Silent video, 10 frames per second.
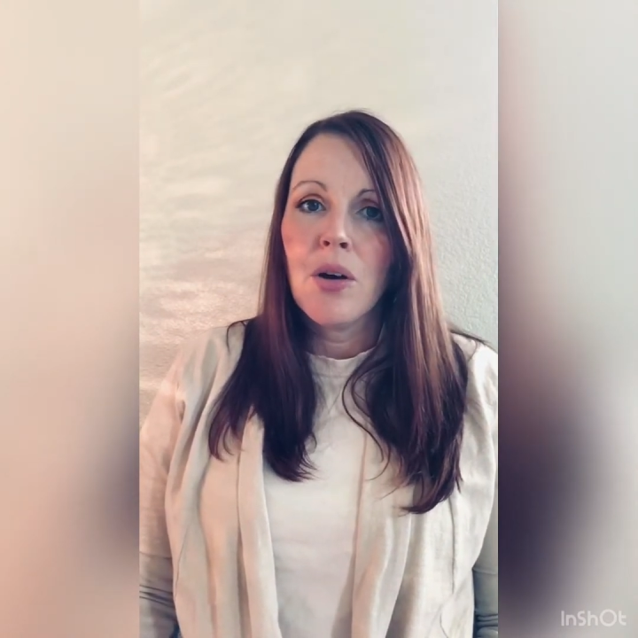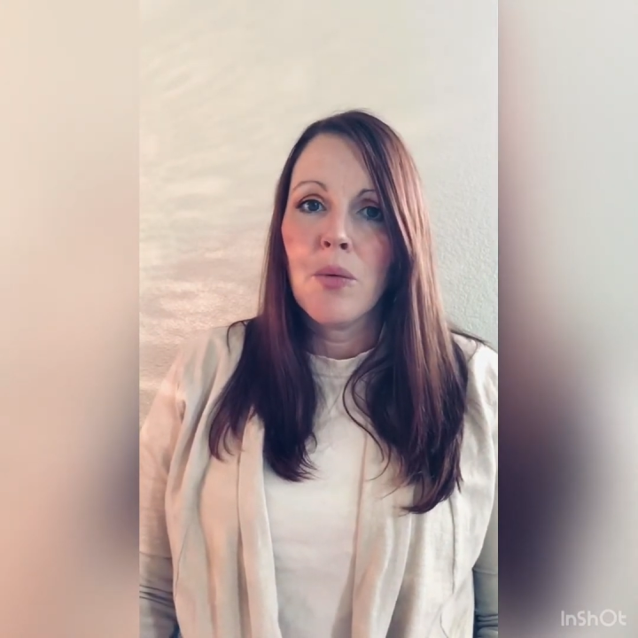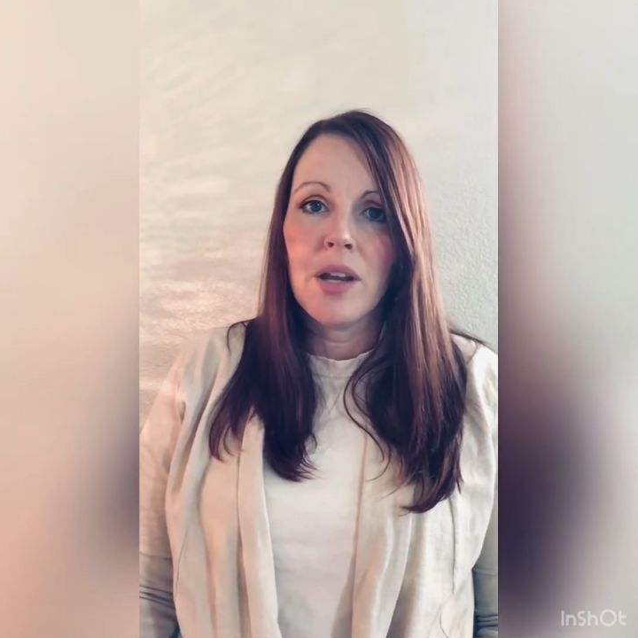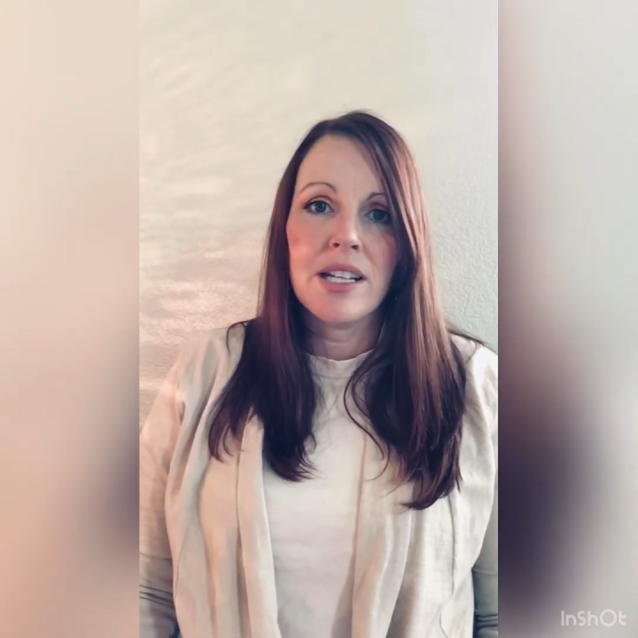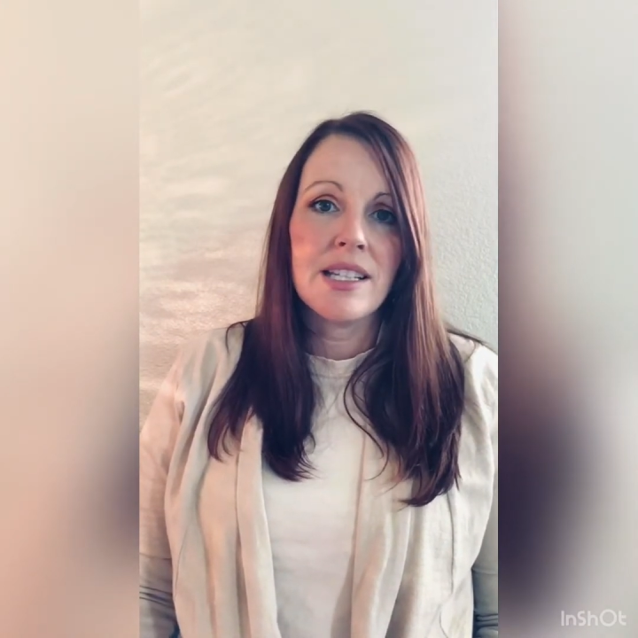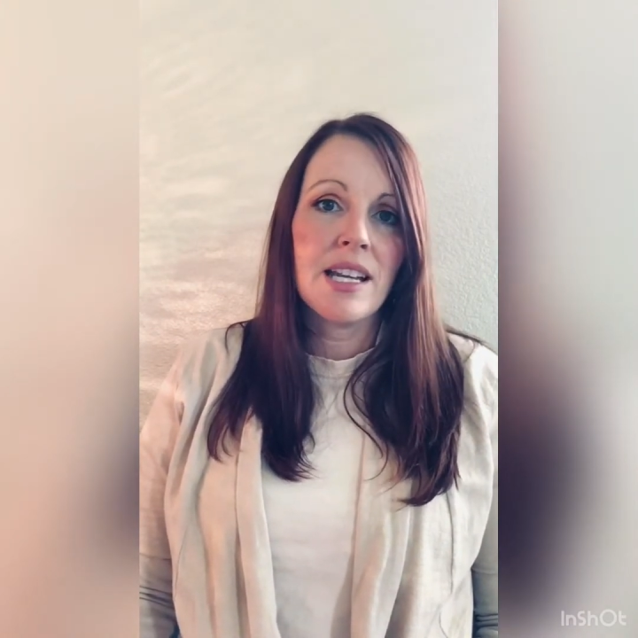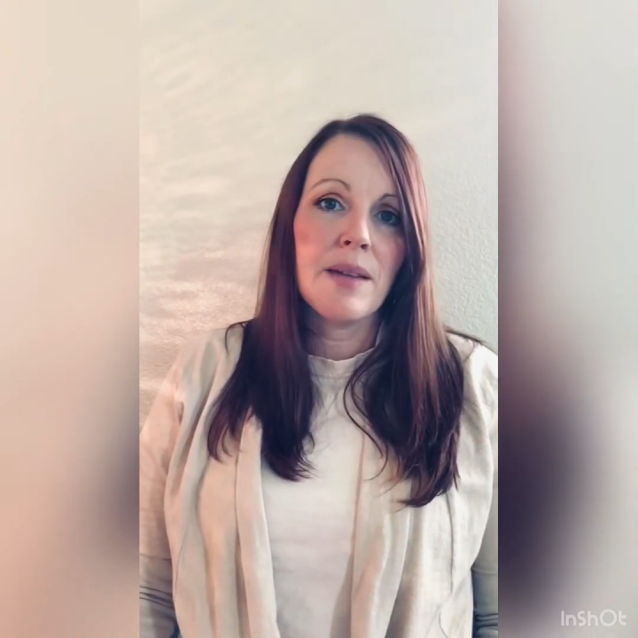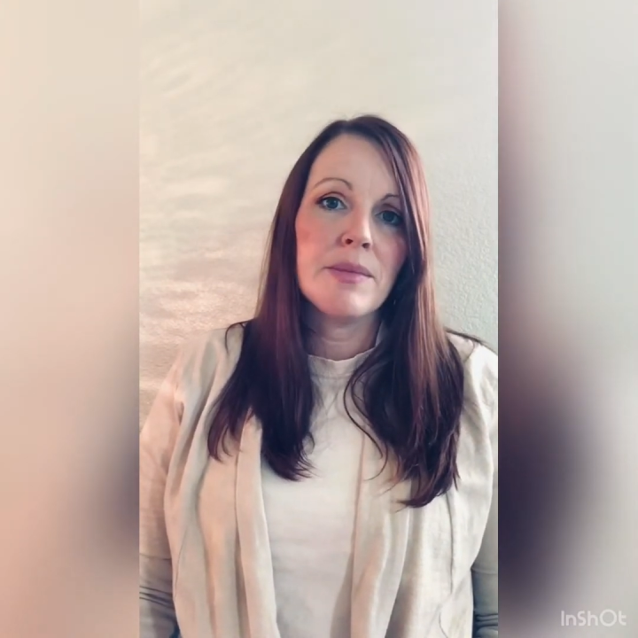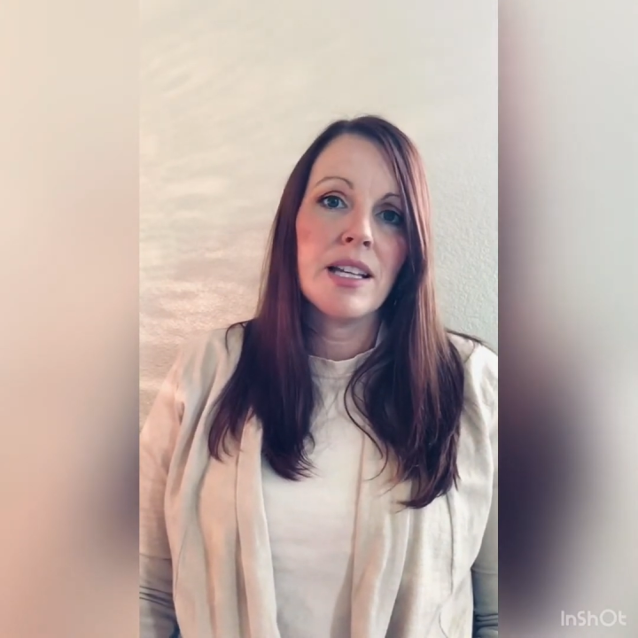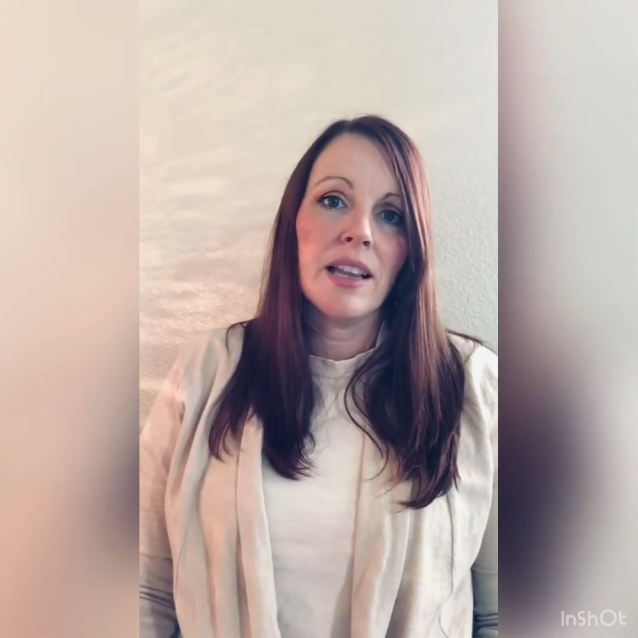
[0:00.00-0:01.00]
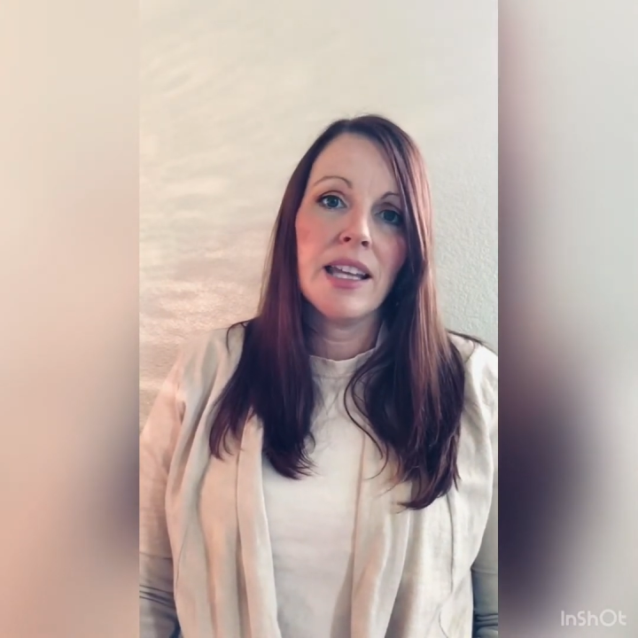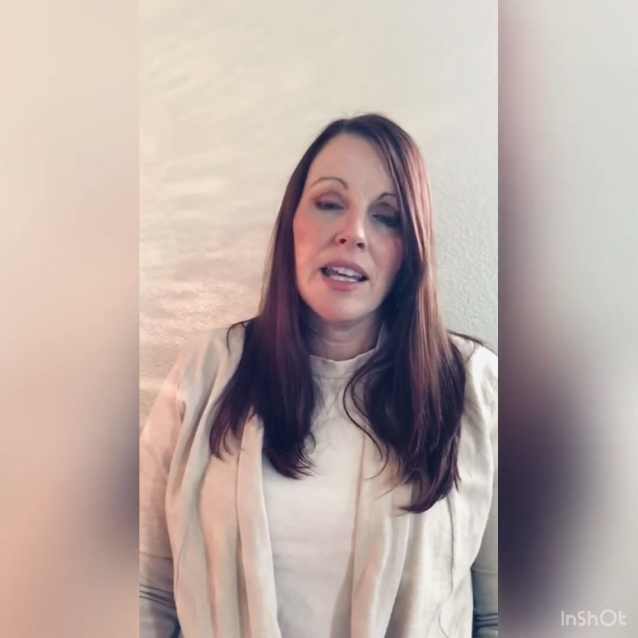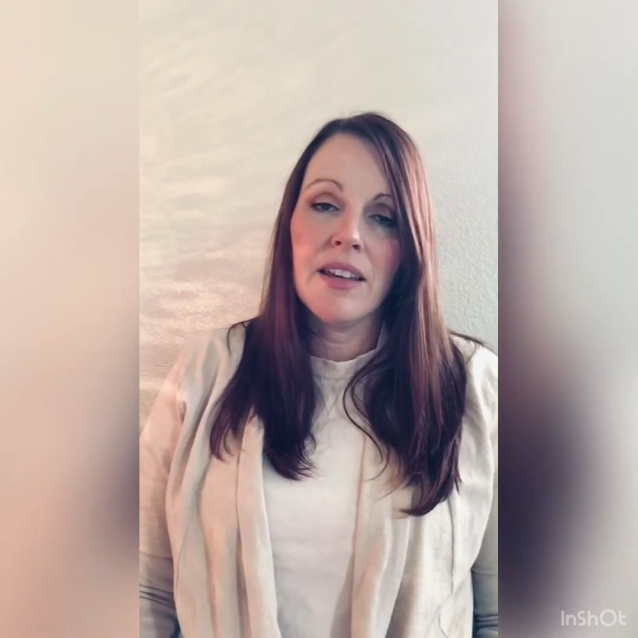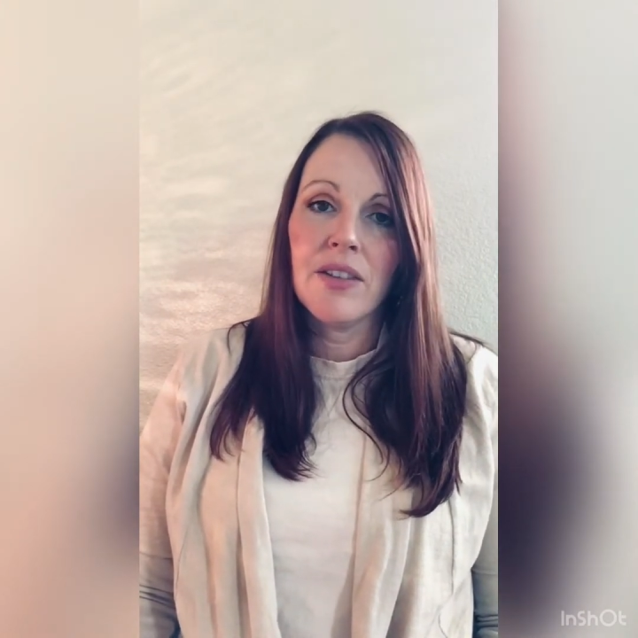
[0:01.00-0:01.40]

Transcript: when it's time to leave